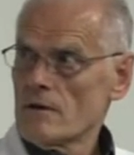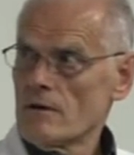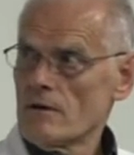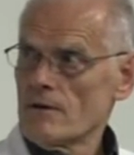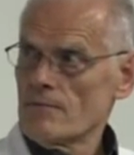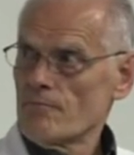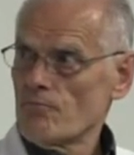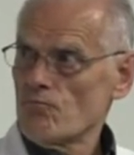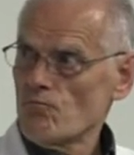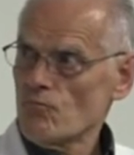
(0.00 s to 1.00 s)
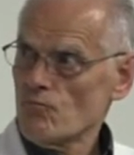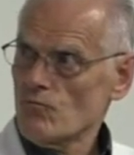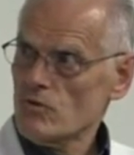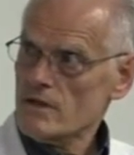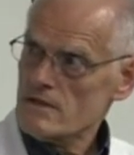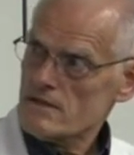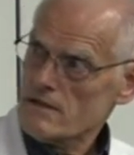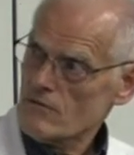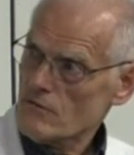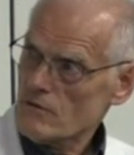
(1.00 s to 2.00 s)
um, what does it
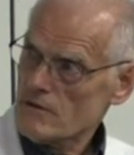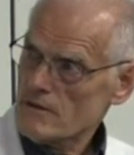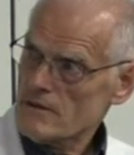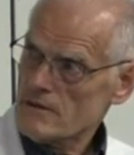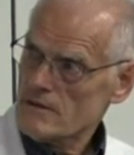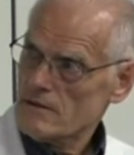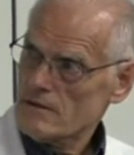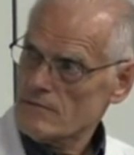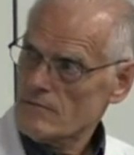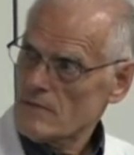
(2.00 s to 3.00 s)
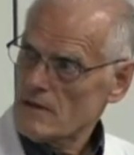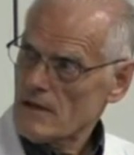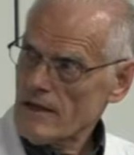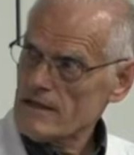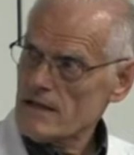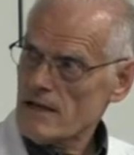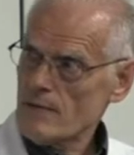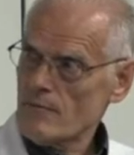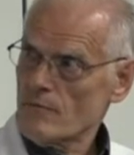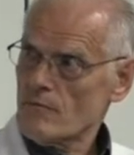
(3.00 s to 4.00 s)
stand for? It's um,
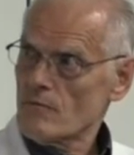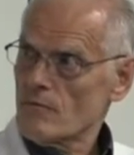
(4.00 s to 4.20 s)
enzyme